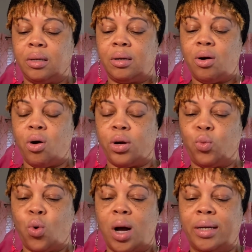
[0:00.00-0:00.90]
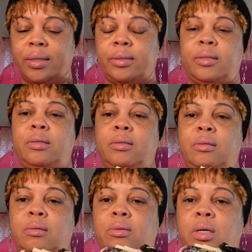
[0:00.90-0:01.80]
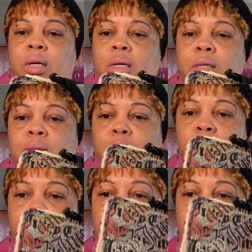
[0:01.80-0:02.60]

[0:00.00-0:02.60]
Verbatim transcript: Card Wallet. Okay, that's what it